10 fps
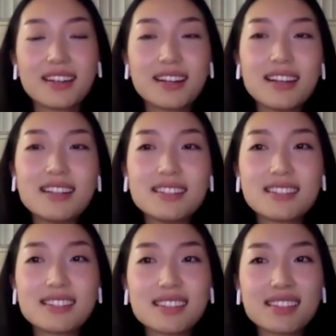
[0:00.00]
because
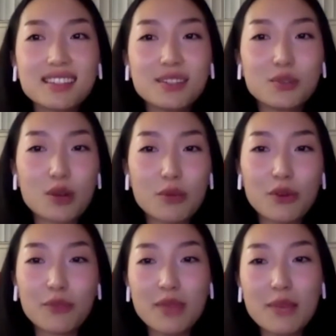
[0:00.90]
we're
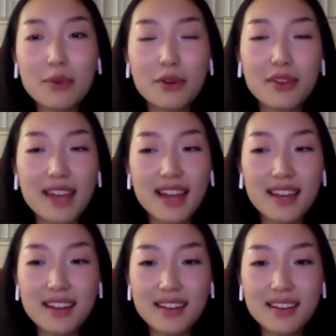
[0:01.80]
both people
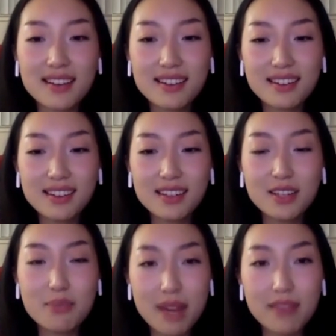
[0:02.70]
that
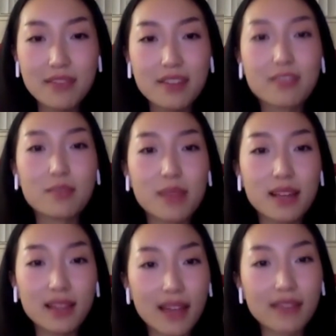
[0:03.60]
could benefit from like
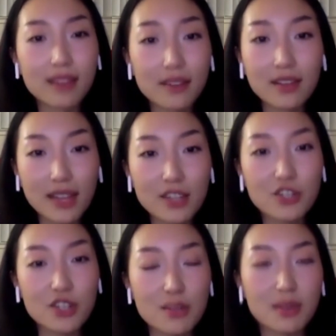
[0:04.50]
a lifelong
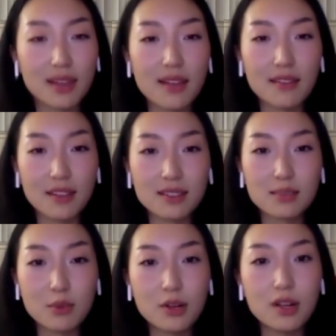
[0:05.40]
relationship and lifelong
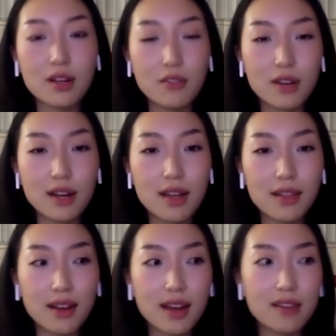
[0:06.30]
support of one
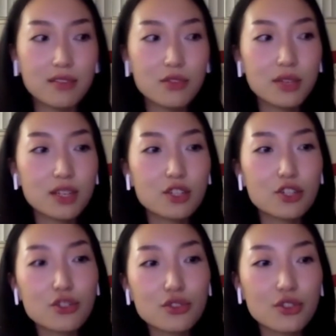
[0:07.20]
another. And if you can
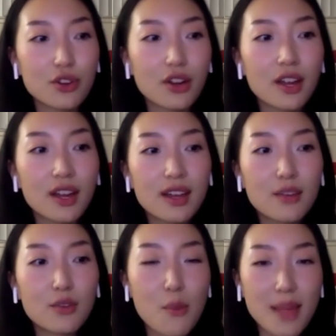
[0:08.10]
choose your
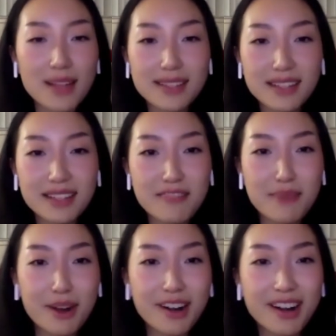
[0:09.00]
romantic life
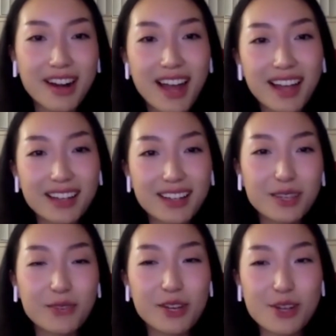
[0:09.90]
partner at
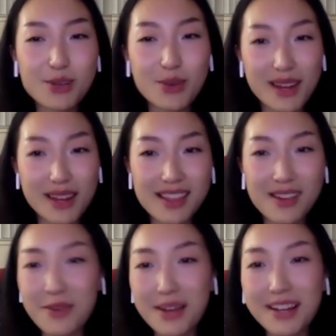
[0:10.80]
when you're 20,
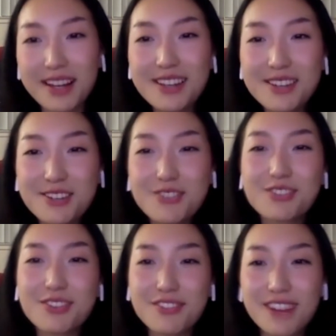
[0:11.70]
then why couldn't you choose
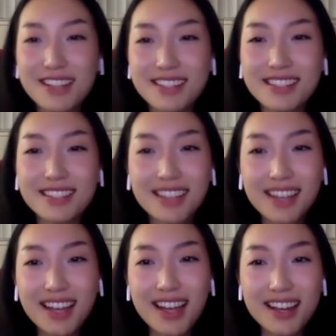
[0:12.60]
your friends
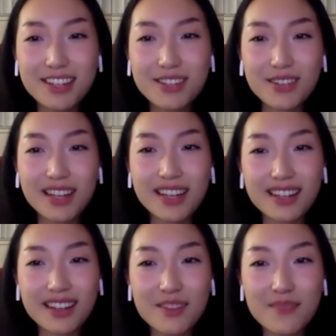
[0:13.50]
at age 20, you
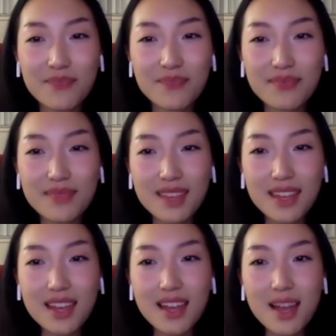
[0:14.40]
know?
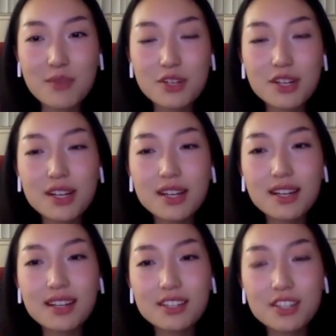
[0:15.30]
Yeah. I'm sure it
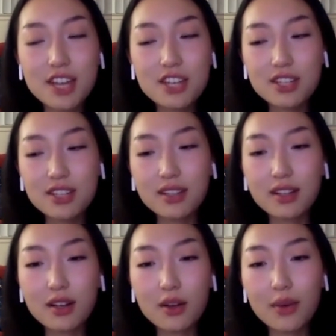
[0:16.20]
changes a
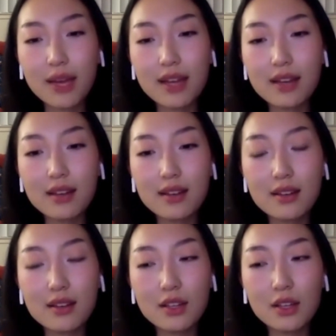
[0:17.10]
little when
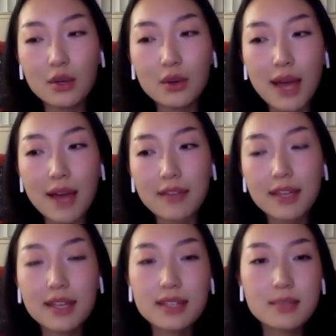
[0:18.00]
you have
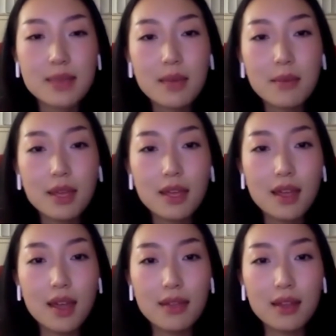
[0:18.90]
kids, maybe,
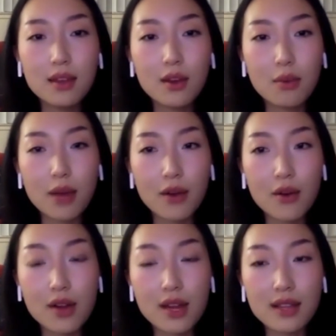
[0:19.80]
and then your
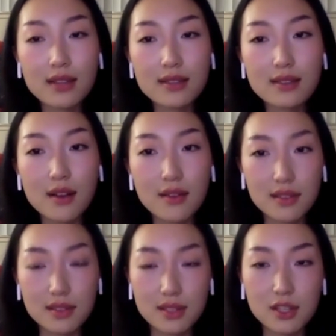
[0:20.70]
priorities
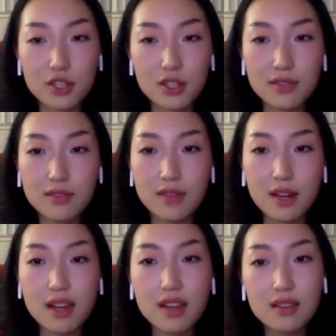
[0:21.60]
obviously shift
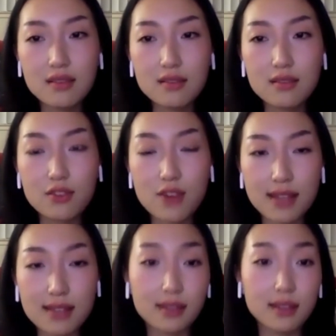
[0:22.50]
very
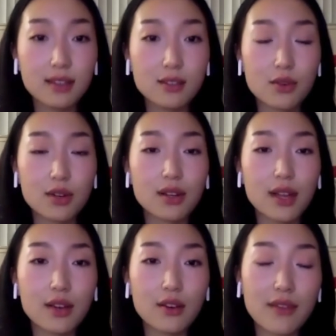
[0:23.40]
drastically towards
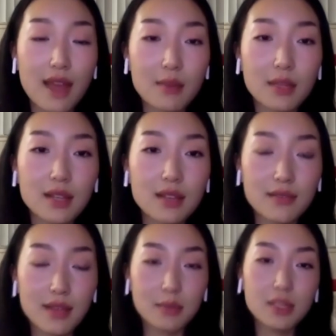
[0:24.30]
like your family and the
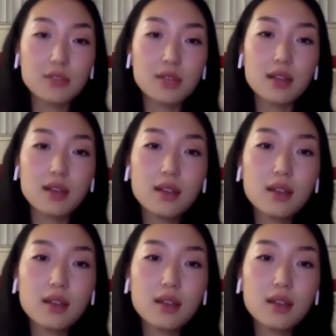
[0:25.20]
family unit.